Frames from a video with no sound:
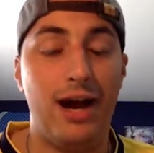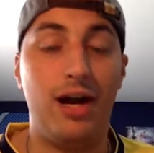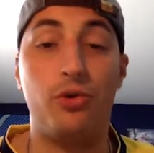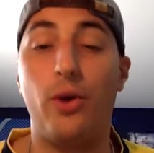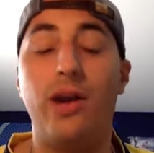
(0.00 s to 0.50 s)

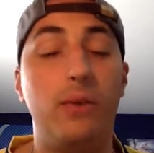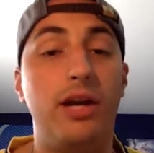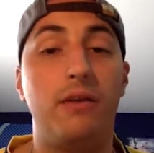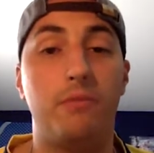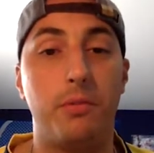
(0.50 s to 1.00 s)
A great
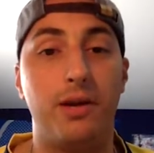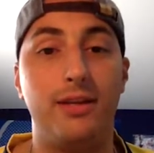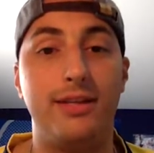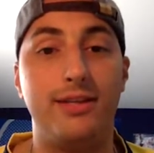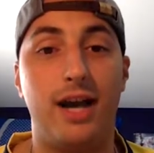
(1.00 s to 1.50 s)
week of Premier
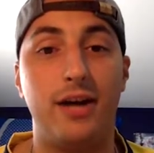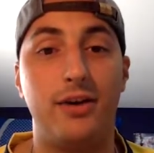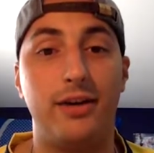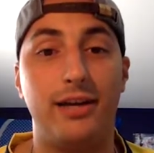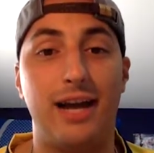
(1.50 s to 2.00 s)
League
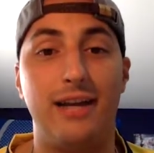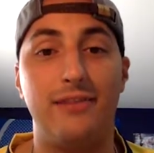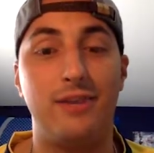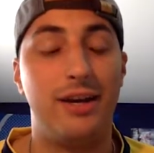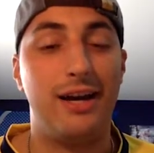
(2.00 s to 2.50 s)
soccer, and it kind
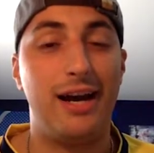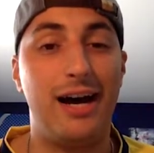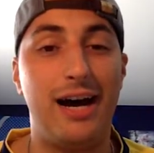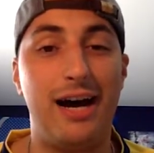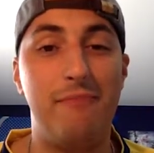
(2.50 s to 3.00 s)
of
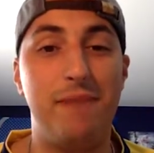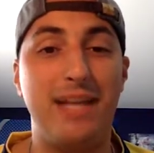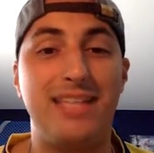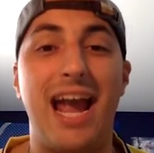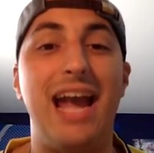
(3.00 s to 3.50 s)

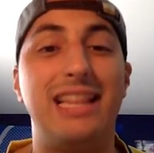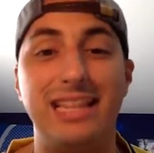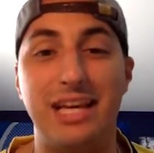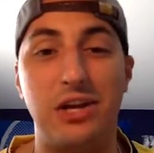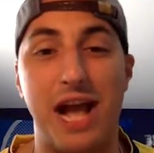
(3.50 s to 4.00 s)
makes you hate
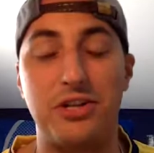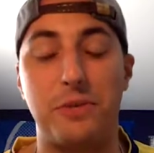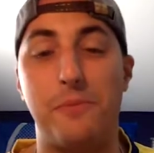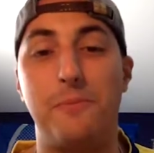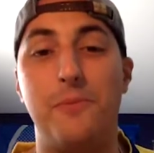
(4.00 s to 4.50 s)
that the international